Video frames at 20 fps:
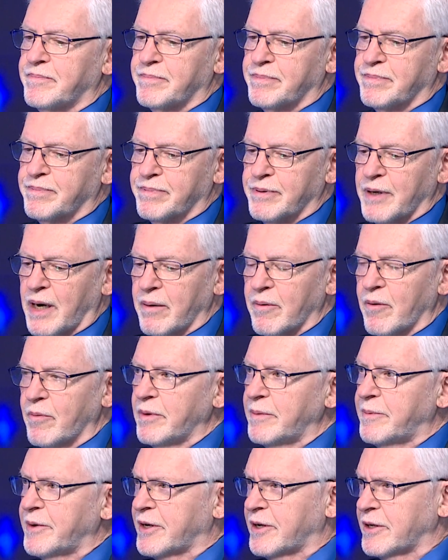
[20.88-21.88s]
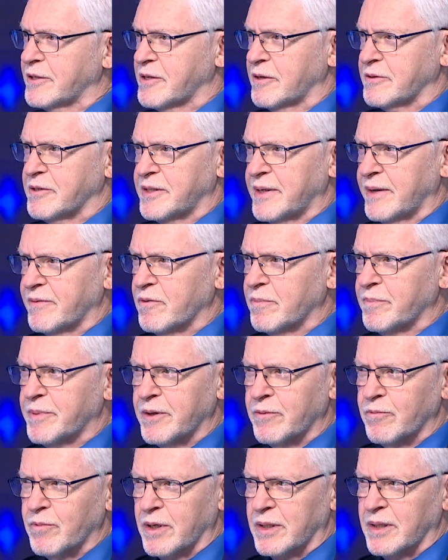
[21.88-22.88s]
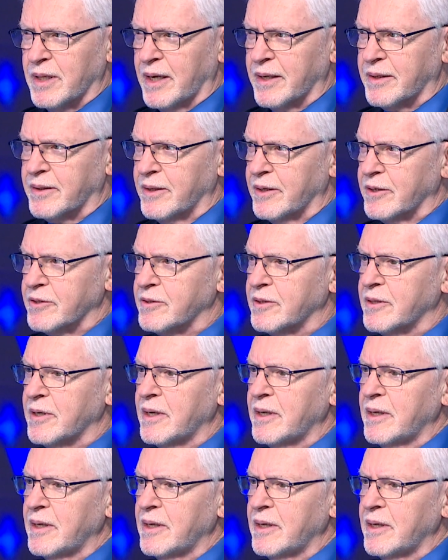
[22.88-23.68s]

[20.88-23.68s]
probably because there's never been one like this.